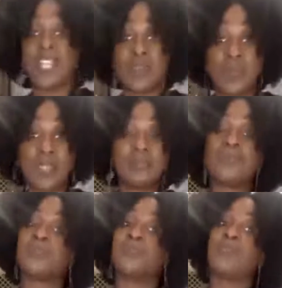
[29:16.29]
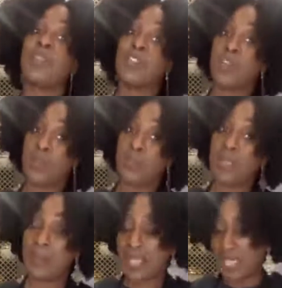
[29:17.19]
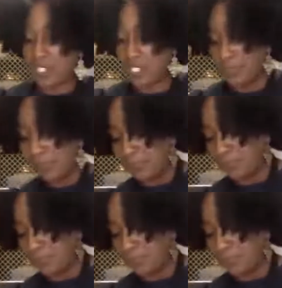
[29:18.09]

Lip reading: But anyway, go to my page.